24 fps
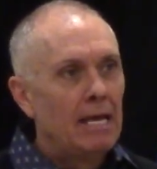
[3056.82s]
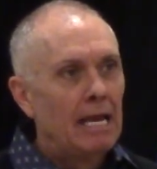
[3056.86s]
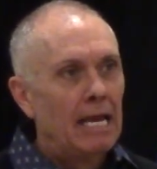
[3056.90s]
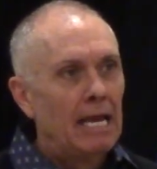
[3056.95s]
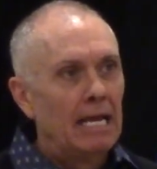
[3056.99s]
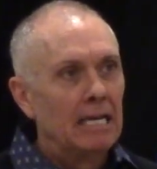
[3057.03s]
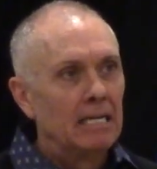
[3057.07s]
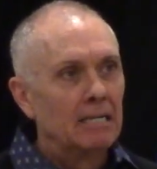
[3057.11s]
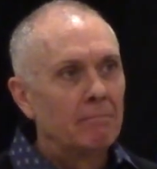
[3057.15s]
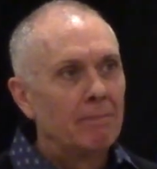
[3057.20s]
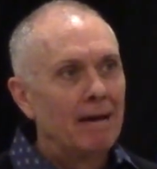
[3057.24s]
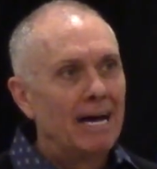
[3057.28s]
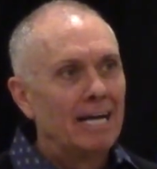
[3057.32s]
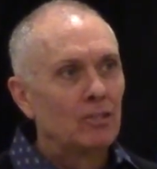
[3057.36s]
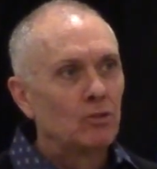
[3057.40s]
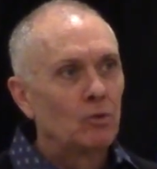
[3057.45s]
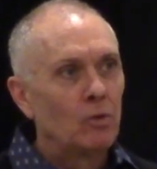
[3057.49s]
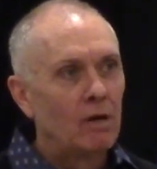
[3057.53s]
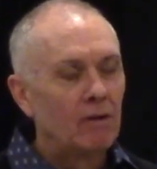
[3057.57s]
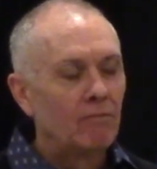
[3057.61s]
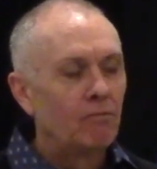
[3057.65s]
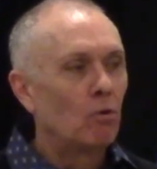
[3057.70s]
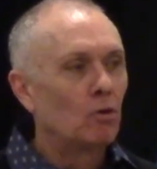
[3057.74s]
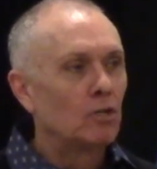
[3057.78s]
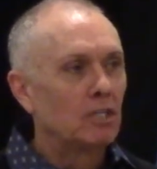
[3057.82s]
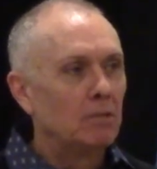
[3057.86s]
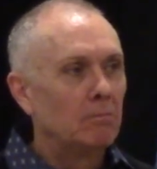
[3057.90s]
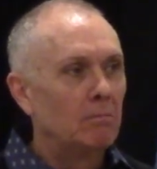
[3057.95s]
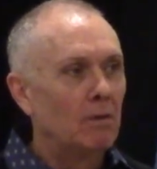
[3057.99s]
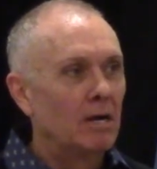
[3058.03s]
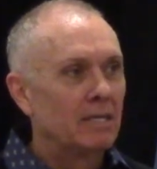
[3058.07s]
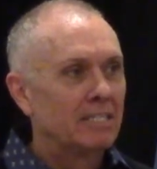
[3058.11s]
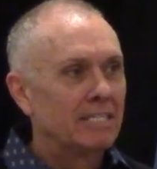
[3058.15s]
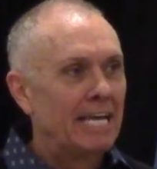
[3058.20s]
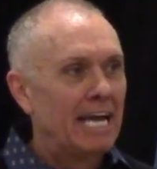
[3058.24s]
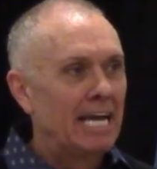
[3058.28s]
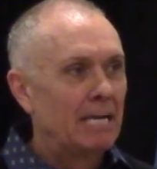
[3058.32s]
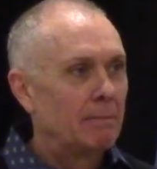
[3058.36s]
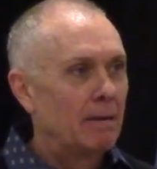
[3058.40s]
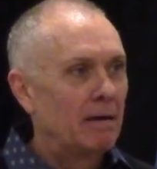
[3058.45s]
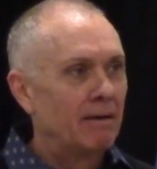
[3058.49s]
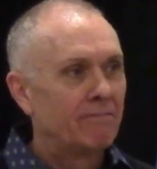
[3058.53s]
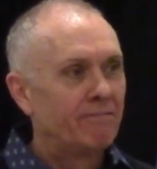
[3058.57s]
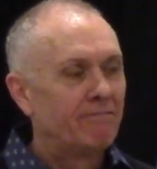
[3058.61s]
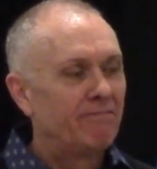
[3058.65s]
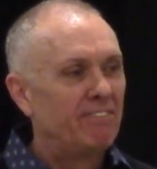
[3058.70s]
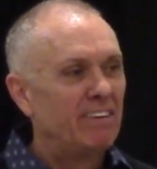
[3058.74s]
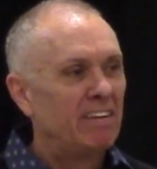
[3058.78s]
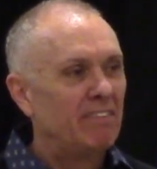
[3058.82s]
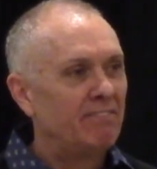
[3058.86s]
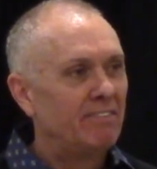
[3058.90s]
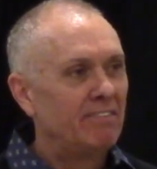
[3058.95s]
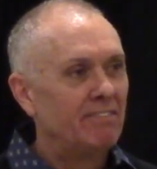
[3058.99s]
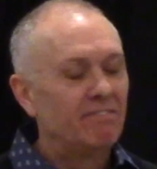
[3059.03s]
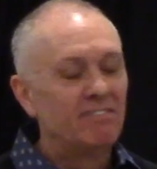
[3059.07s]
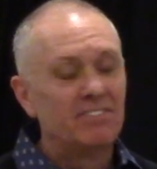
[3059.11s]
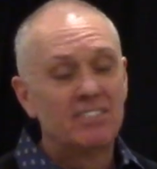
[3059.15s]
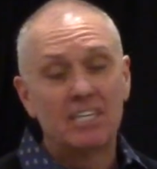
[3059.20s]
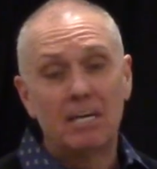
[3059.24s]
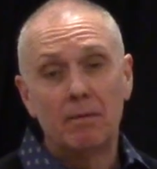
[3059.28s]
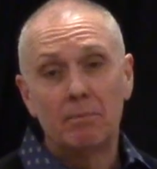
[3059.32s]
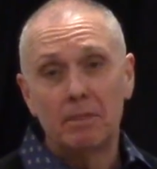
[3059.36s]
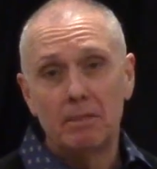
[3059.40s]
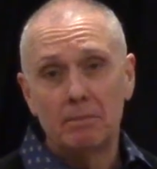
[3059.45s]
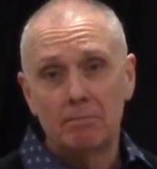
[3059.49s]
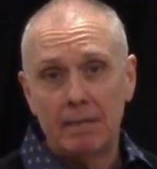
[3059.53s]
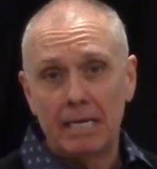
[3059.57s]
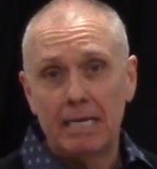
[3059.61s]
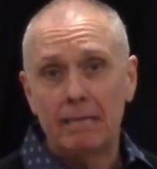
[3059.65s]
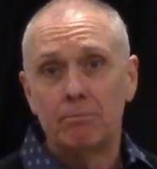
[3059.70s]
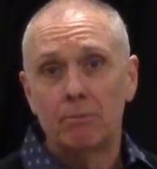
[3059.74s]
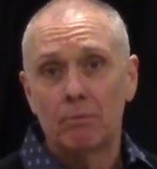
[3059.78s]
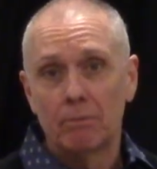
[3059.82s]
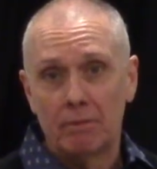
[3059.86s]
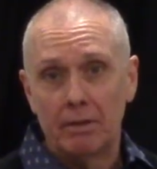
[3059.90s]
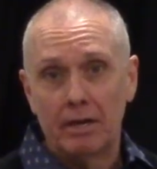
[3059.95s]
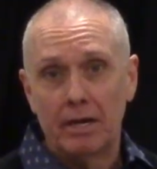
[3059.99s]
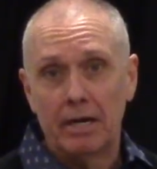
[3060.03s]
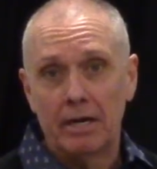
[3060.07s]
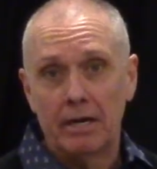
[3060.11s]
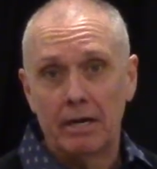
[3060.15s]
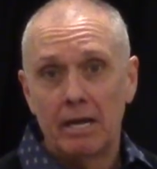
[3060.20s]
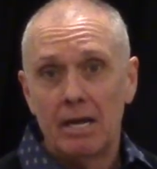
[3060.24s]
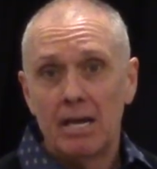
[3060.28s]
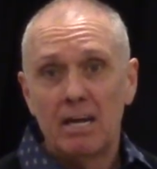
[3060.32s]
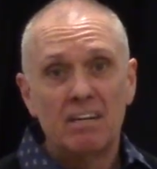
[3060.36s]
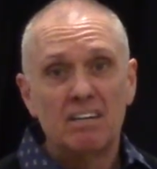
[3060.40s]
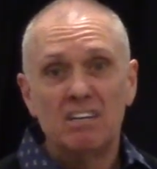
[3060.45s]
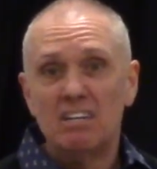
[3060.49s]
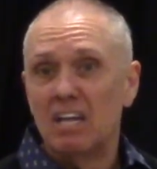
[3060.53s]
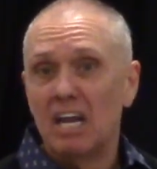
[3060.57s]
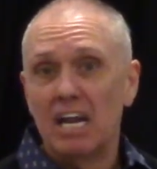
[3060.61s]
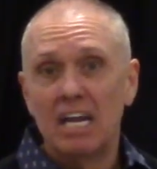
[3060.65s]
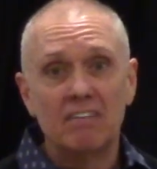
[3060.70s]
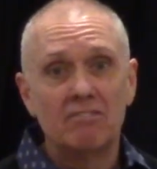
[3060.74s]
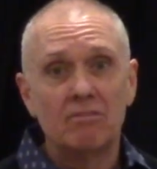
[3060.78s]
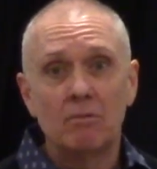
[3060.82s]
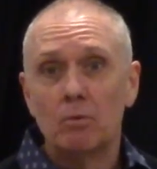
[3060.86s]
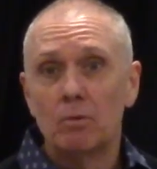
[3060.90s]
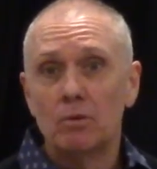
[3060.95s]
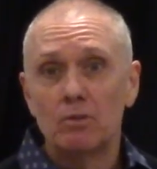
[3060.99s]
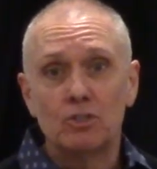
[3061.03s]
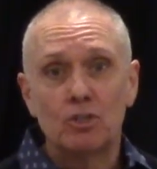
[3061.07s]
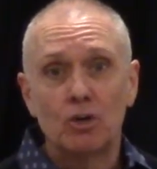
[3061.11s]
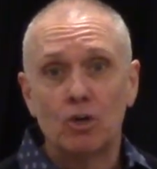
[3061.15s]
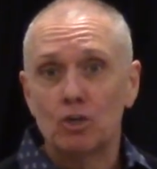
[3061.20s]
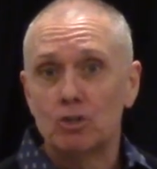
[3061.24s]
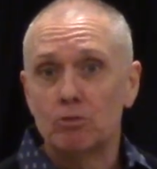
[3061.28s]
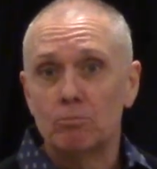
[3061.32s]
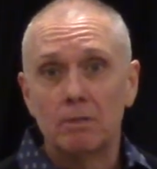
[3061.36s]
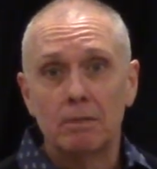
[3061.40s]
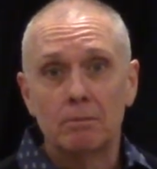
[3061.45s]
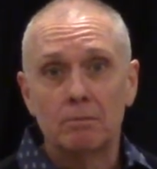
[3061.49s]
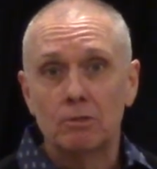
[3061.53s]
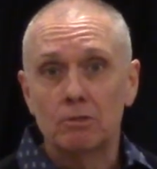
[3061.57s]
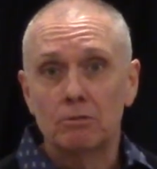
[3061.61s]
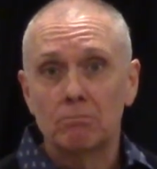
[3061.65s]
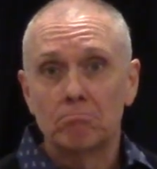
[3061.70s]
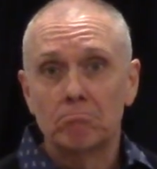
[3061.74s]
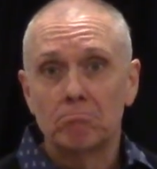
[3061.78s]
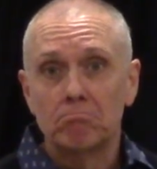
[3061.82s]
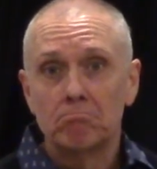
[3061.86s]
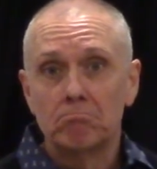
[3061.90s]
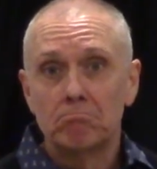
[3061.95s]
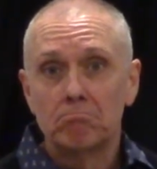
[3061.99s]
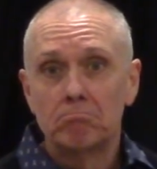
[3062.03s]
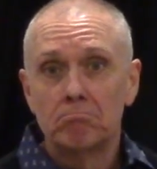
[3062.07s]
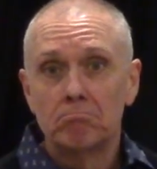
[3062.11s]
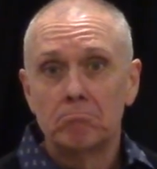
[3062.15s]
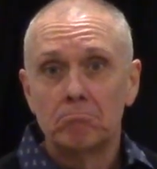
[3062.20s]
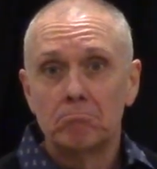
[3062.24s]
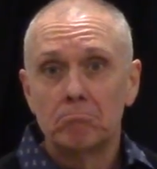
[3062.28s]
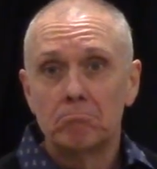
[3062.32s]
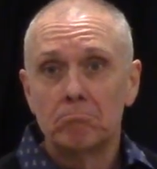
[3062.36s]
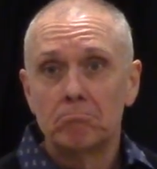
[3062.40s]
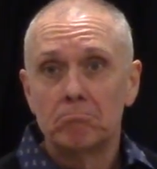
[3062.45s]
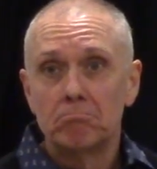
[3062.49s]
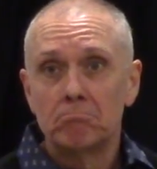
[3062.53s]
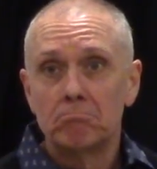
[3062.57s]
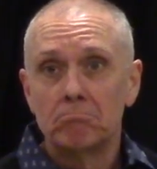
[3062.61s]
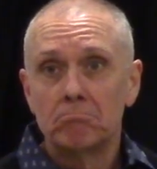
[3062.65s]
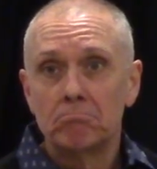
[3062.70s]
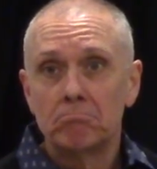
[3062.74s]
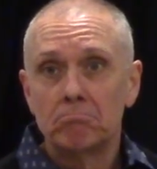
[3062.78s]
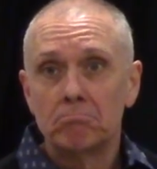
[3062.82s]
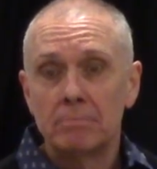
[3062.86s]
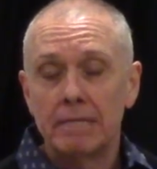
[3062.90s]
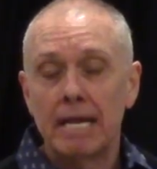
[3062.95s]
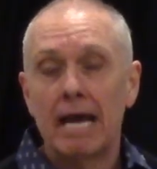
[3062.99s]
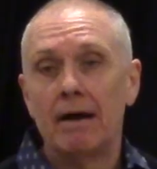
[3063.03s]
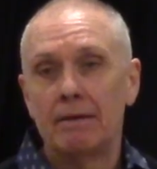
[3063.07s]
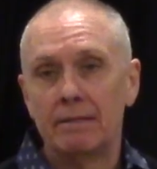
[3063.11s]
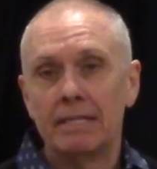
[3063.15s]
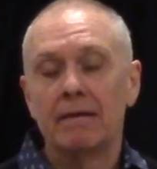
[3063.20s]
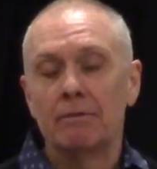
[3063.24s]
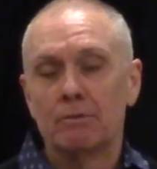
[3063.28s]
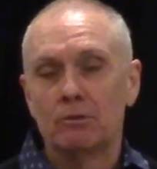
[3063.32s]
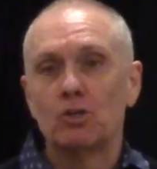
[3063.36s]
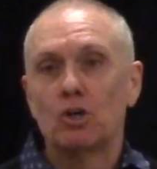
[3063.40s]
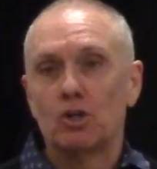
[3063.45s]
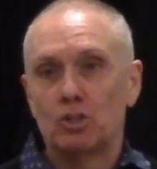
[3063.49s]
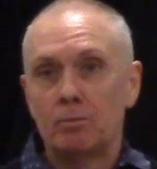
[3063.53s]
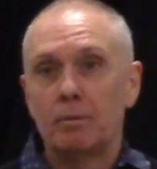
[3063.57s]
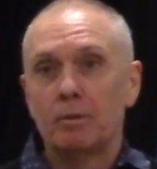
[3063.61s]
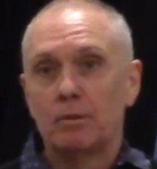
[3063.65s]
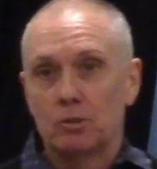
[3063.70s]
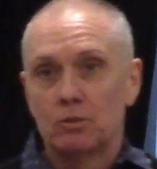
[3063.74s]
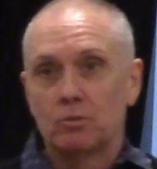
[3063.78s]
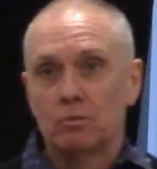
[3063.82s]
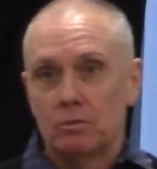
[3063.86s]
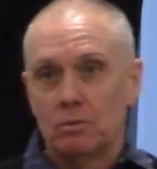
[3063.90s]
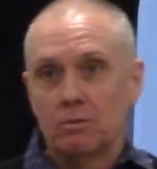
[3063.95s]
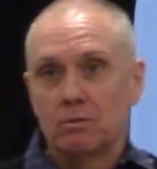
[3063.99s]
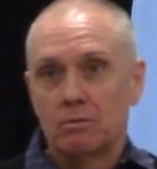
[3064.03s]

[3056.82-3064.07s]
And in about 12, 14 months, he had about 50 something people there. None of them were church members. Now, then, the church members